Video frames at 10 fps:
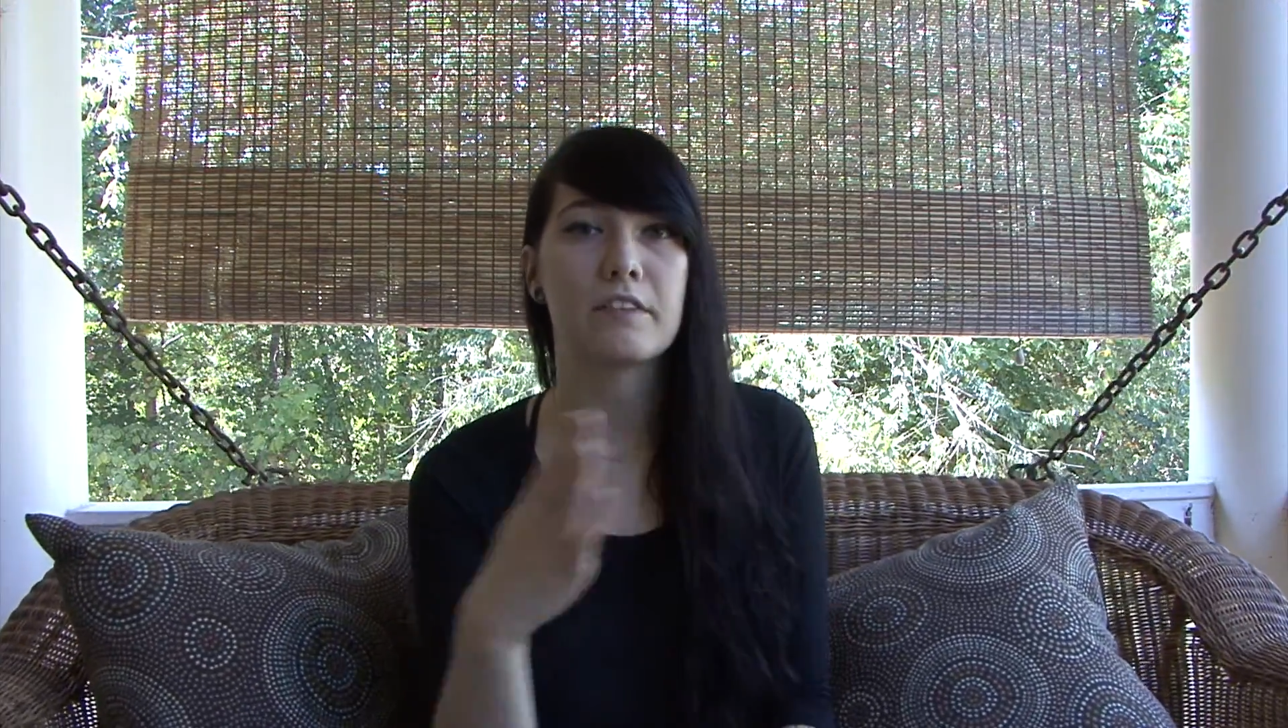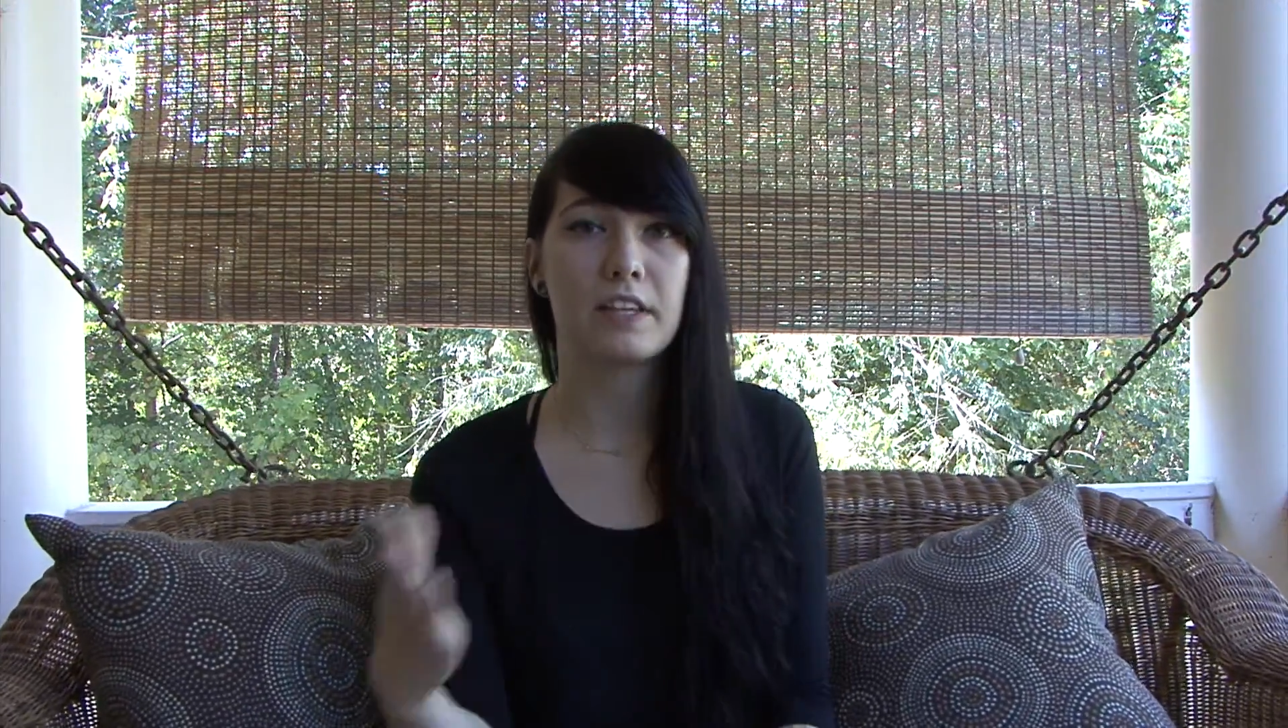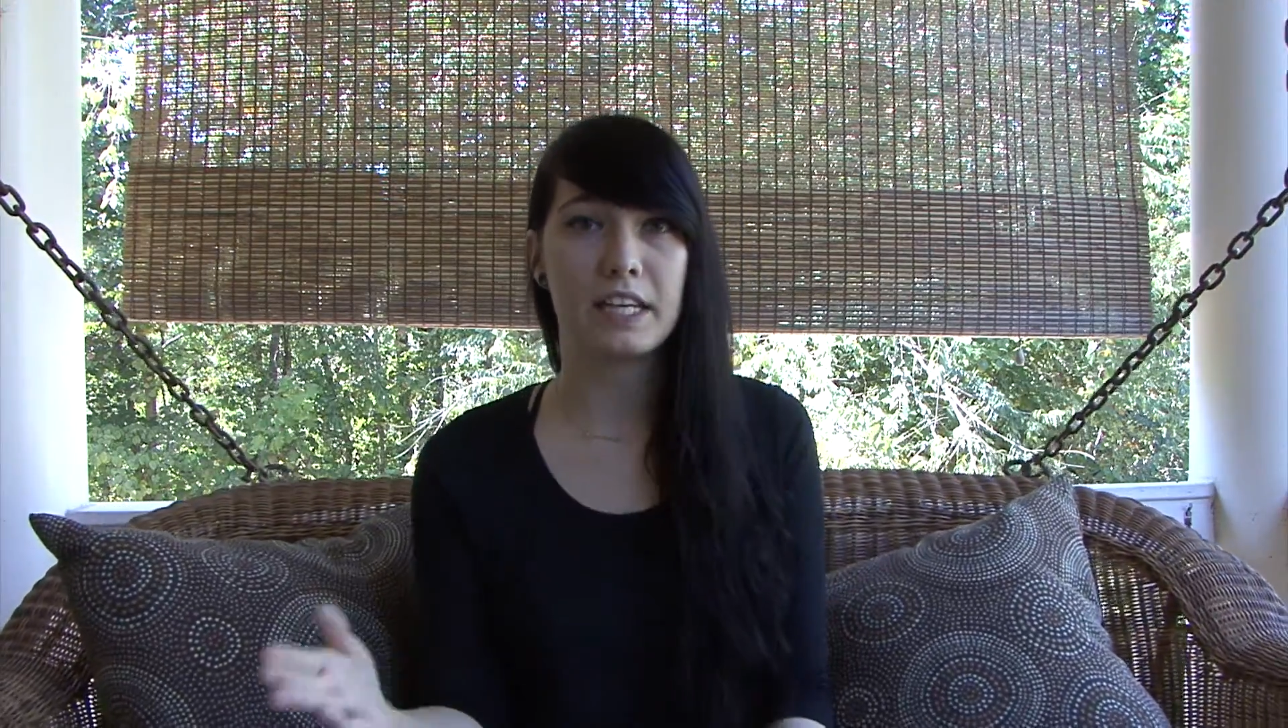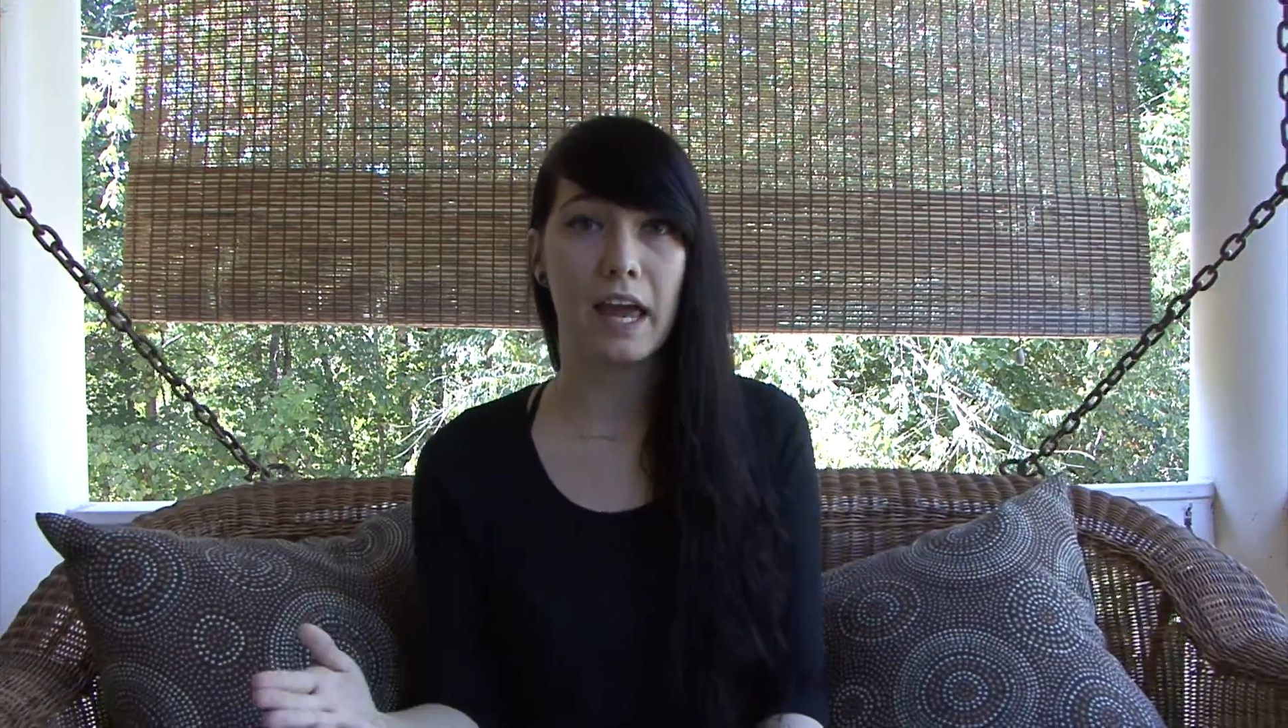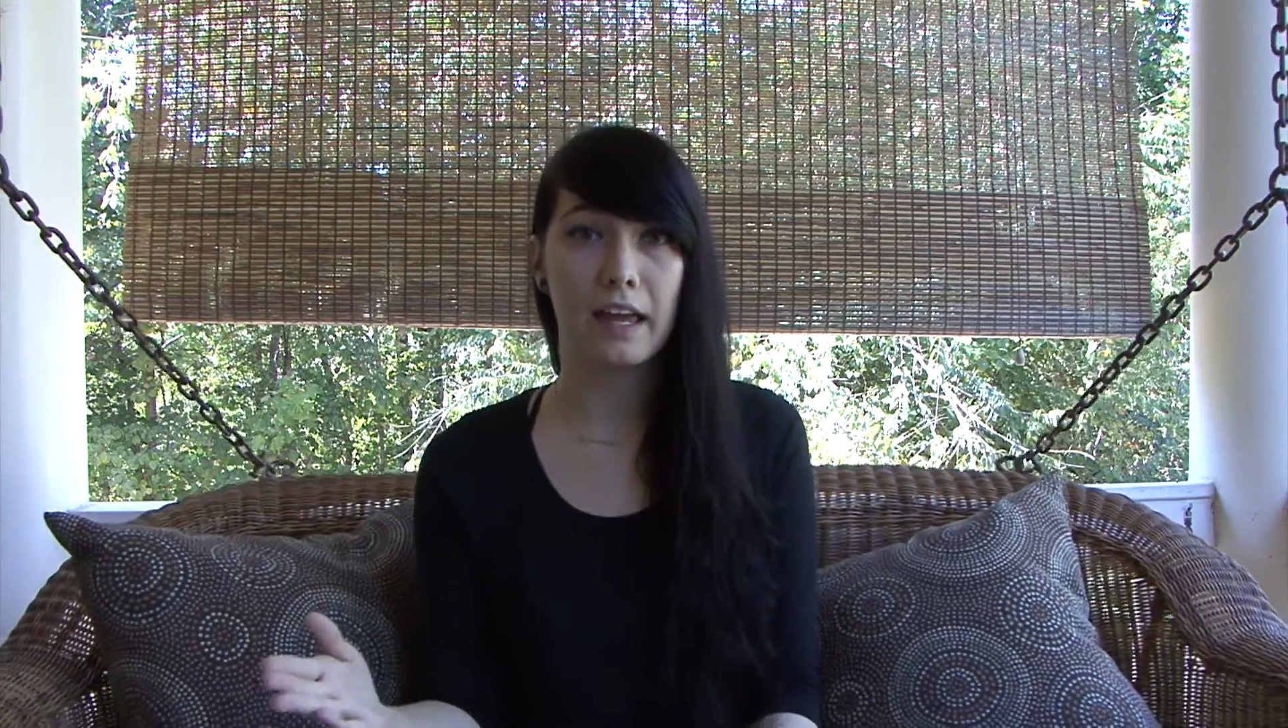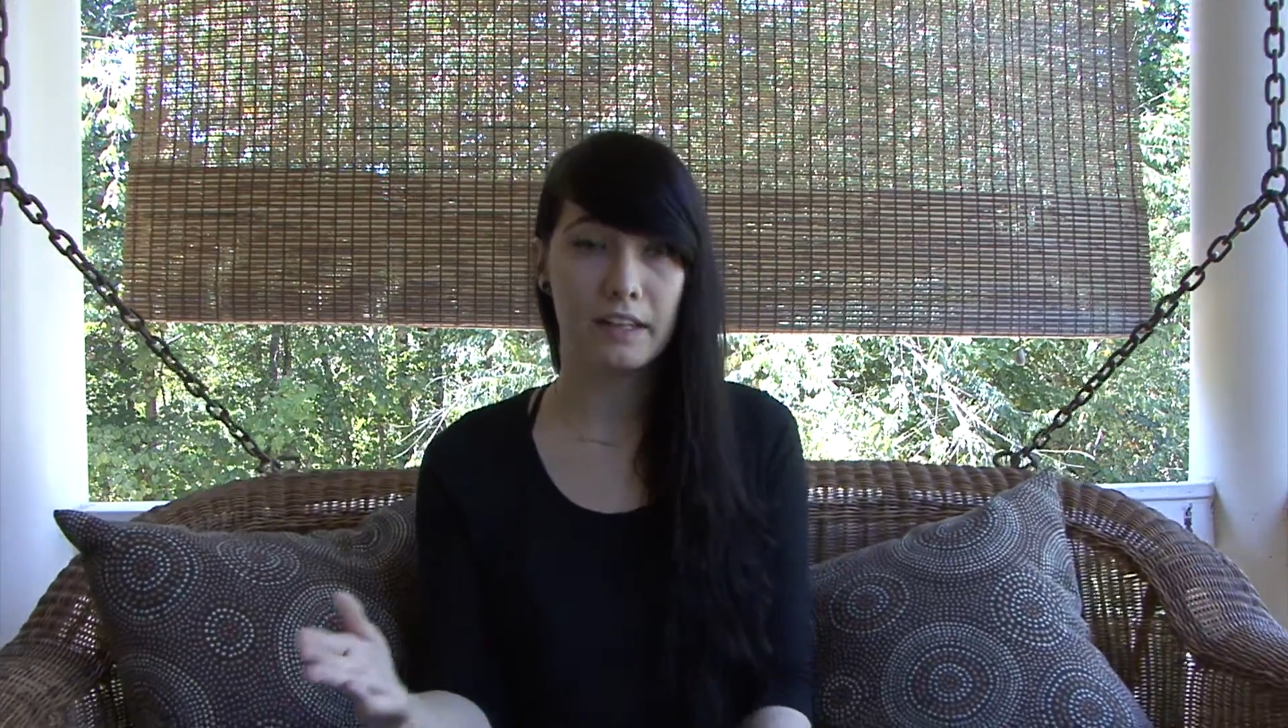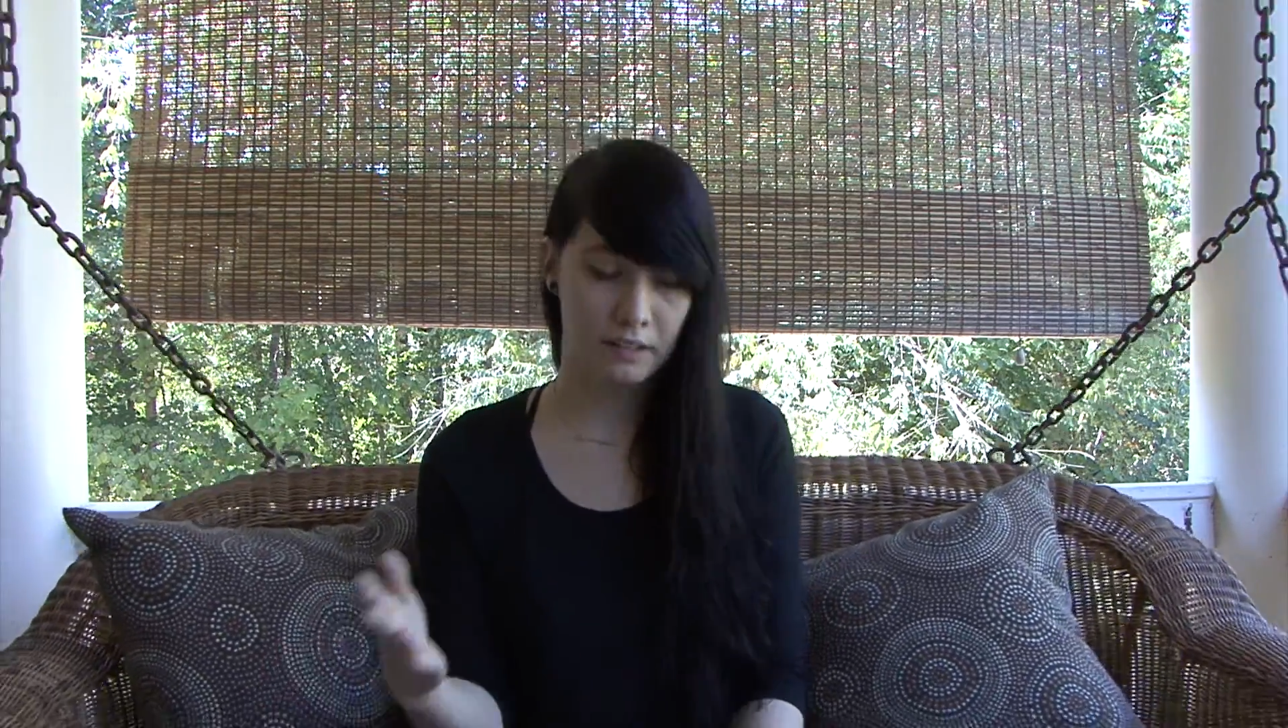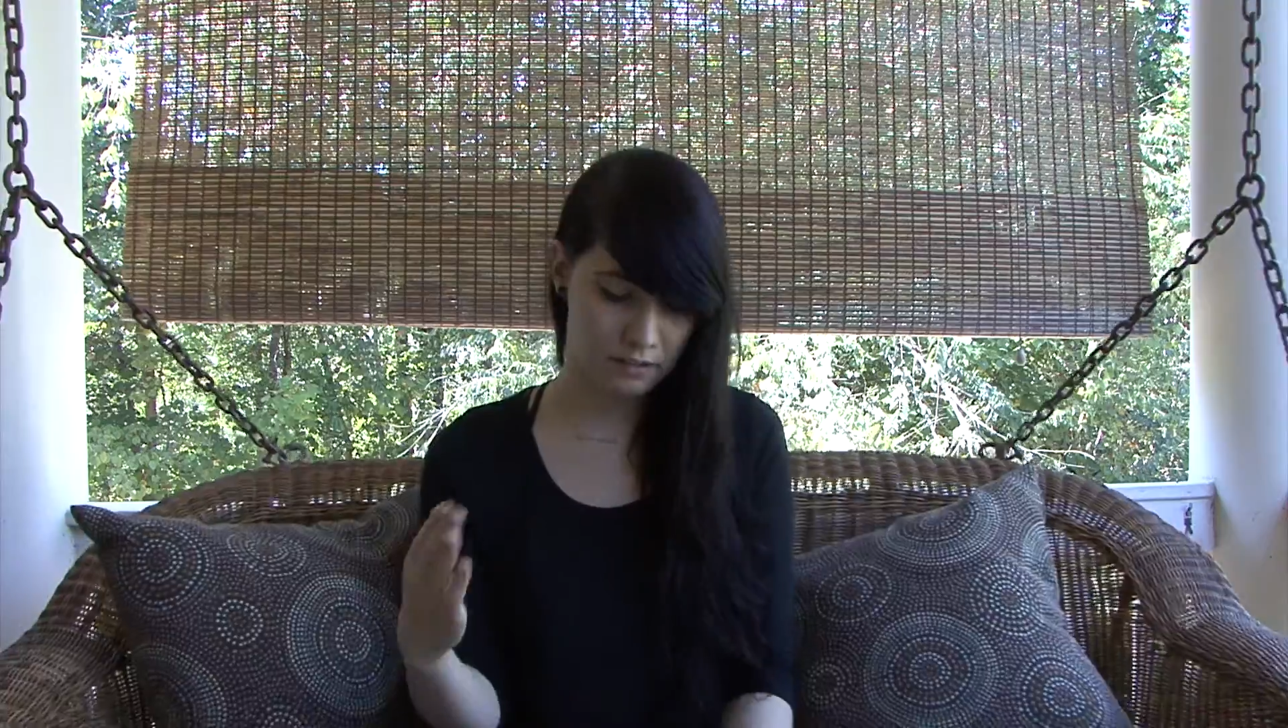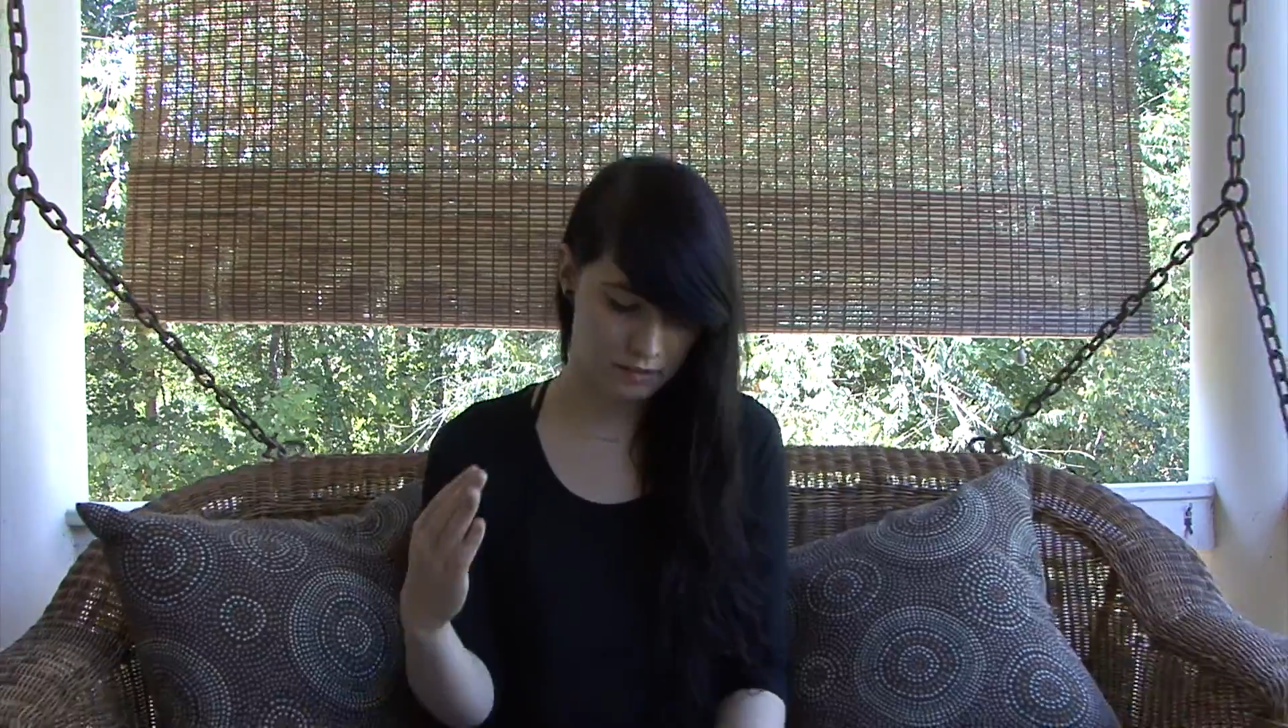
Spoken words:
of the dead.